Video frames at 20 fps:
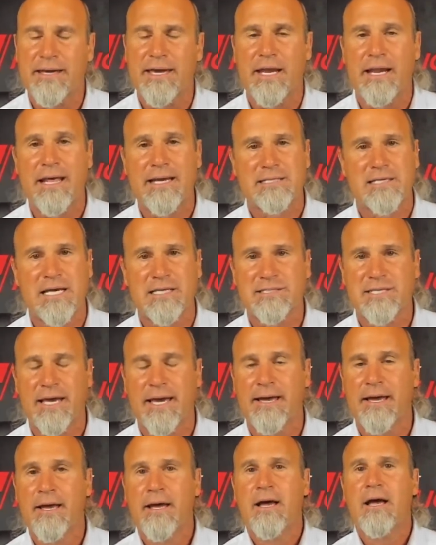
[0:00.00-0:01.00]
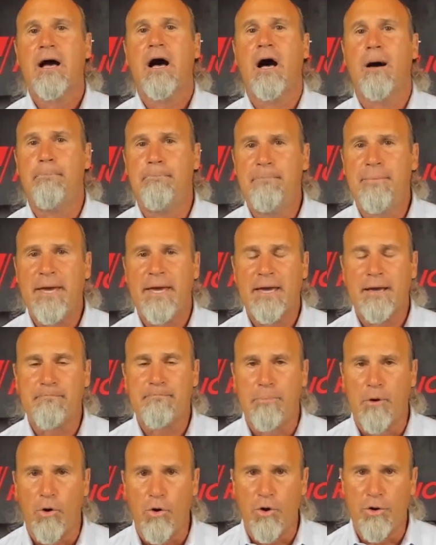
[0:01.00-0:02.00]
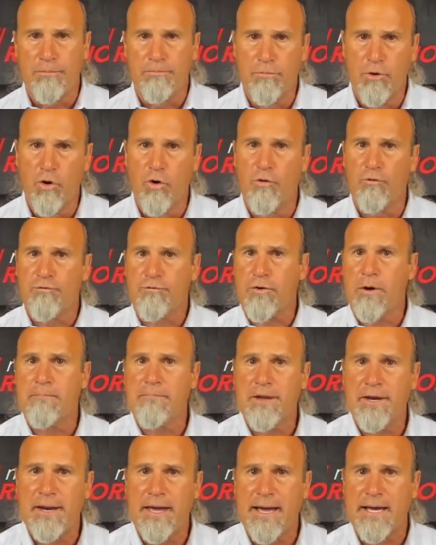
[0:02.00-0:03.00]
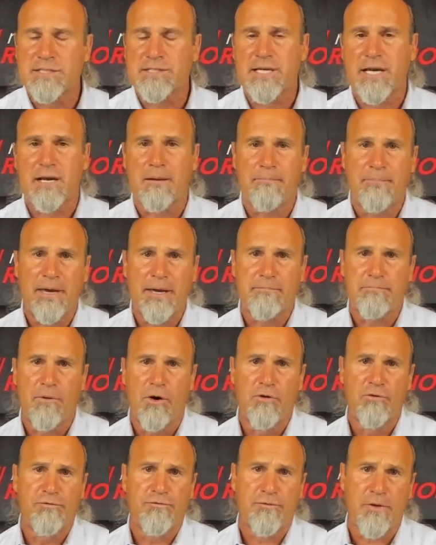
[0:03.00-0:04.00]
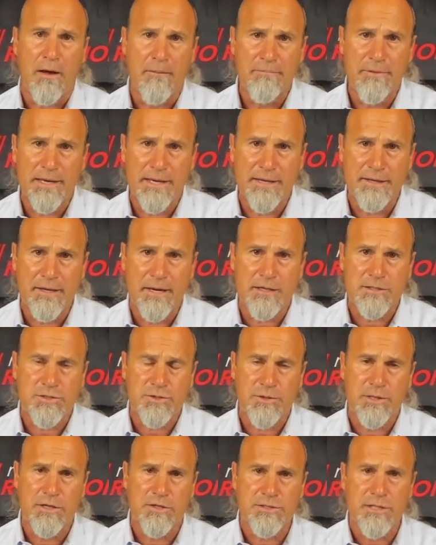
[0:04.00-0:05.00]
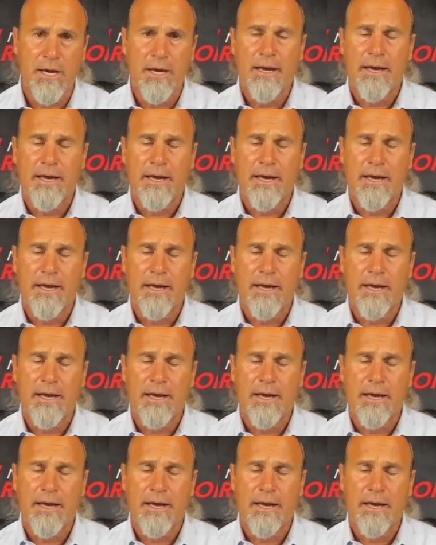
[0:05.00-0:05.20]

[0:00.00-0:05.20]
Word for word: And as I say, a big, bold move from the Nasdaq, a big move from the industrials.